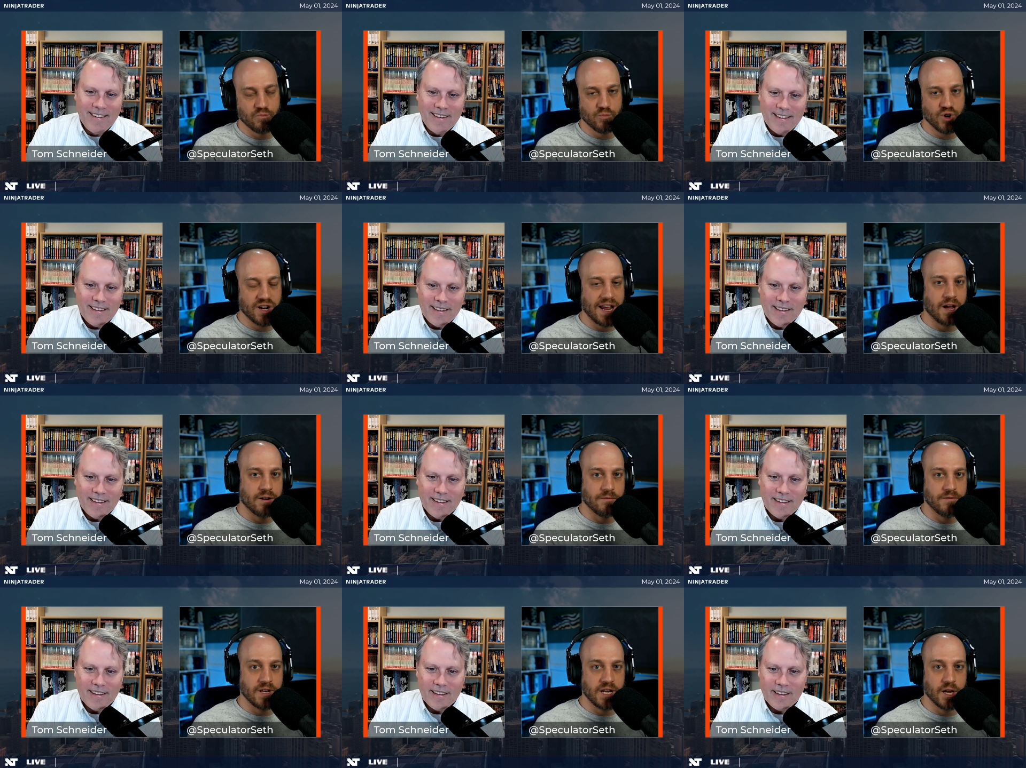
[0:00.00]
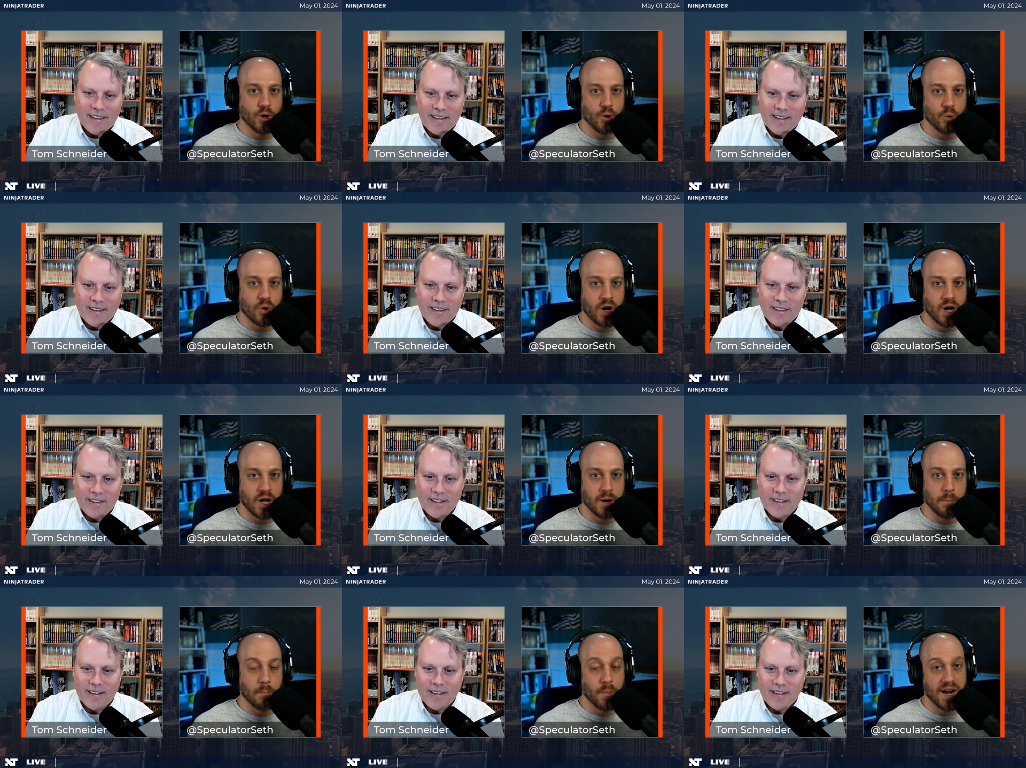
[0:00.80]
Speaker 1: put out a video
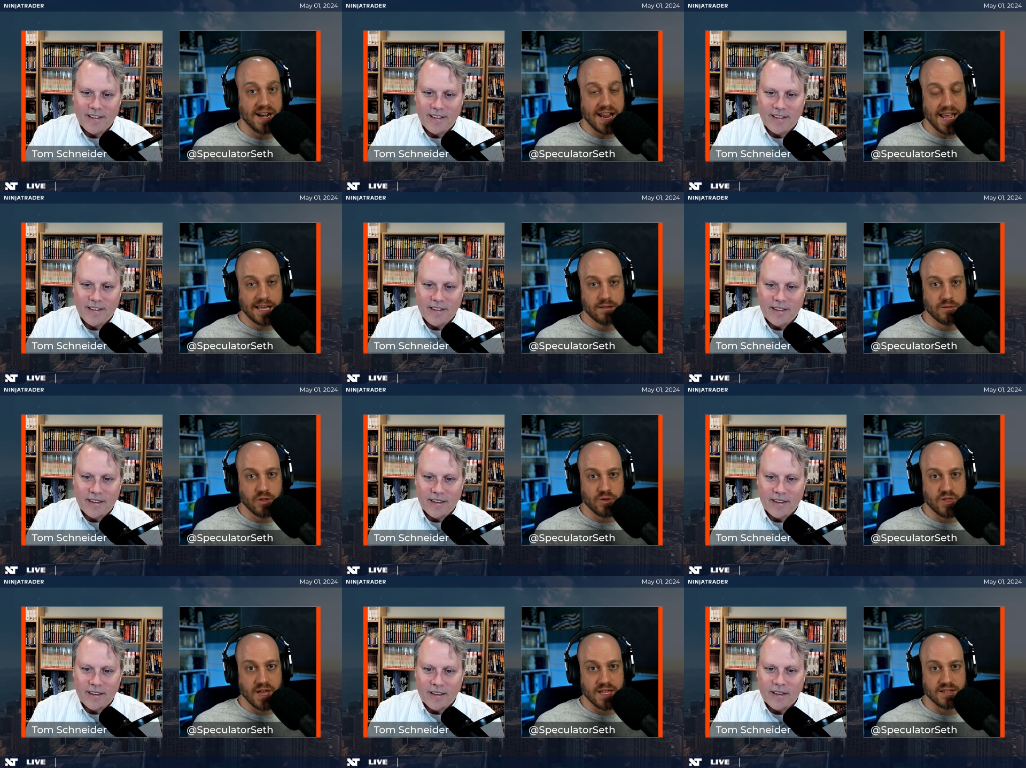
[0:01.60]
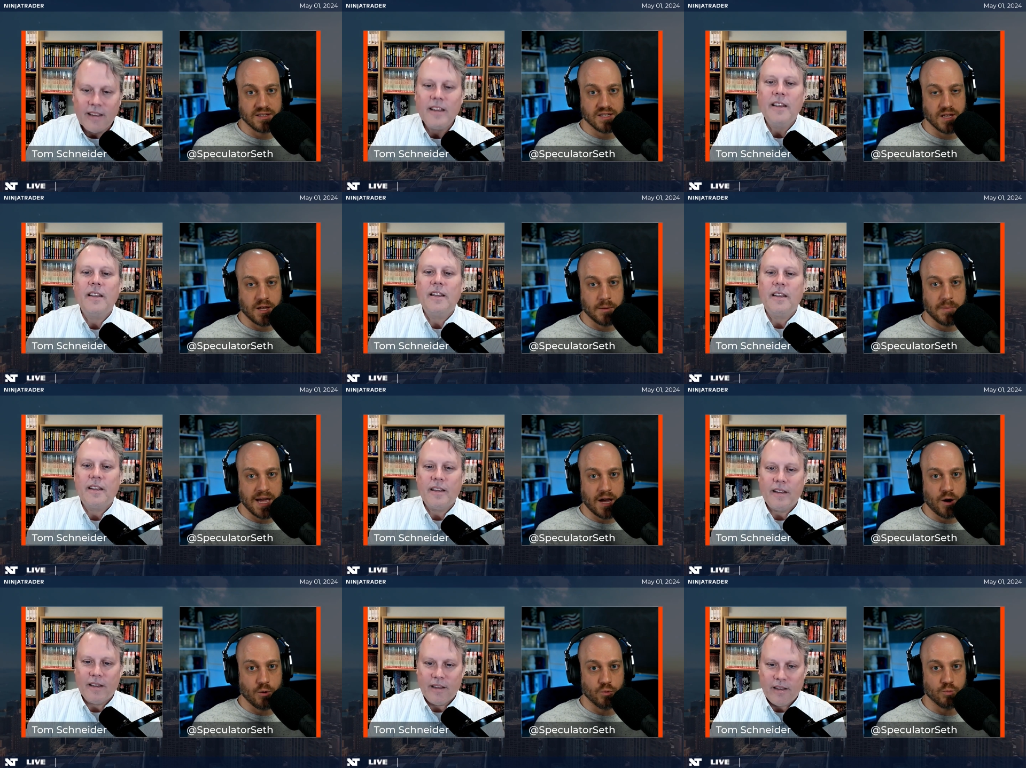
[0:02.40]
on Monday that's
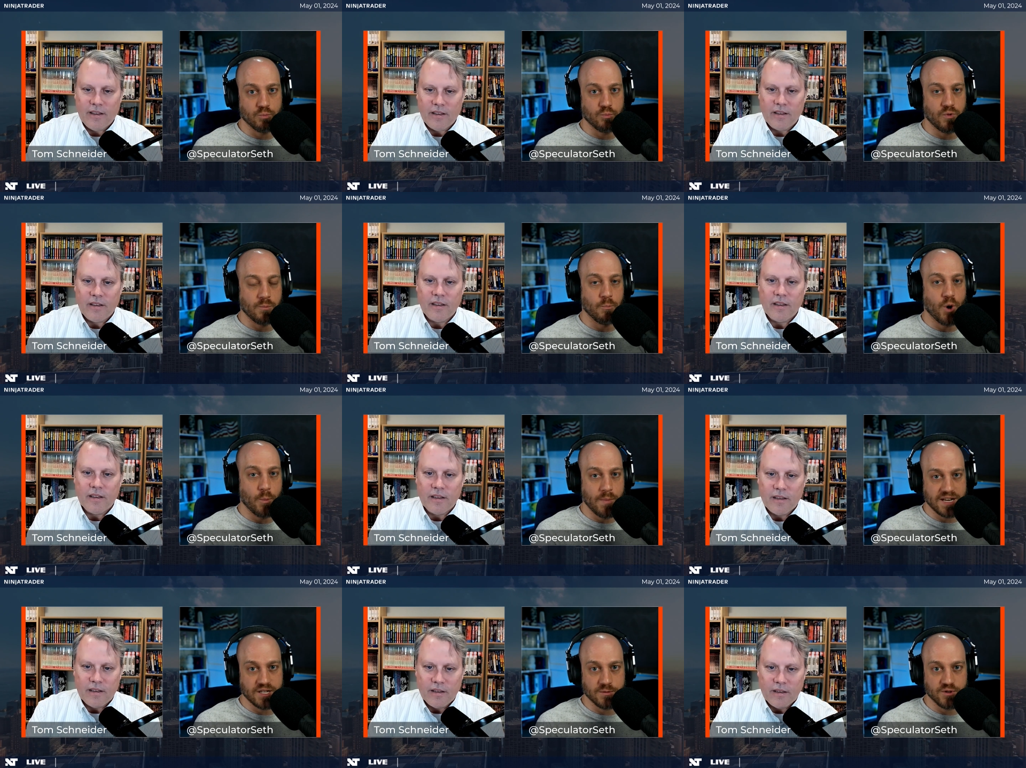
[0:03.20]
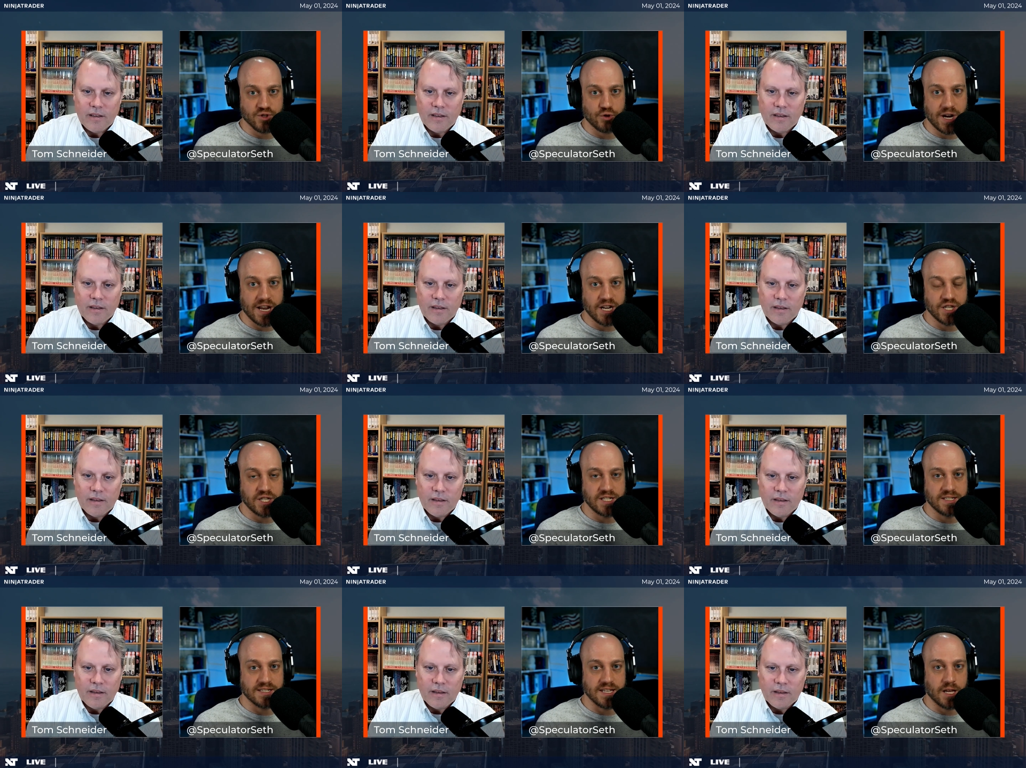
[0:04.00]
about momentum
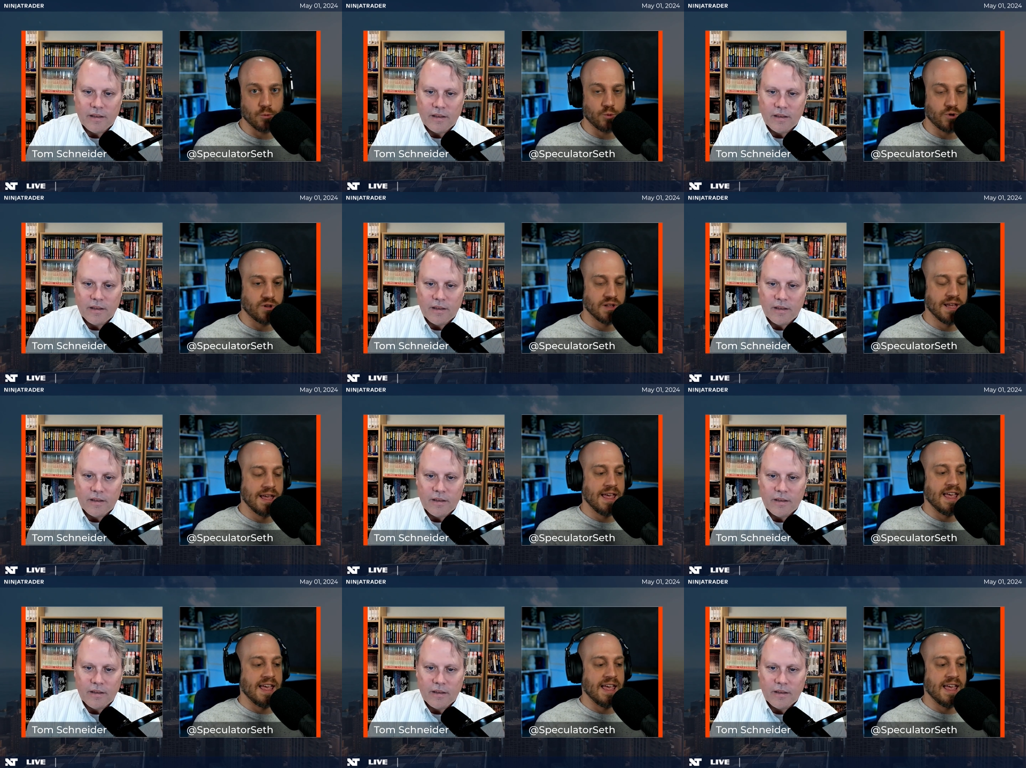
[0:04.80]
strategies that will